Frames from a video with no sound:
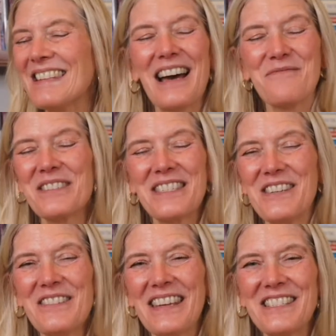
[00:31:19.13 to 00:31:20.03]
I will
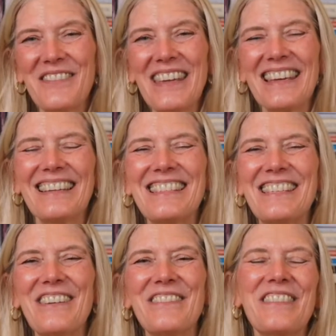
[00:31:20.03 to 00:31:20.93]
see you next week.
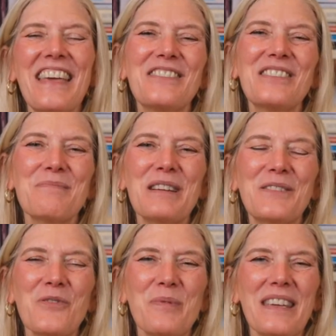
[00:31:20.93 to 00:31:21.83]
So thank you so
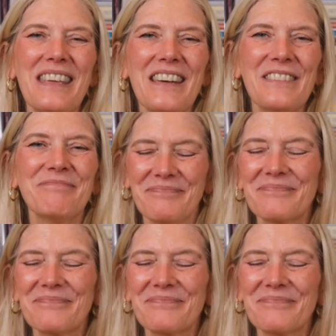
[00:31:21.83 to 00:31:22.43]
much for being here.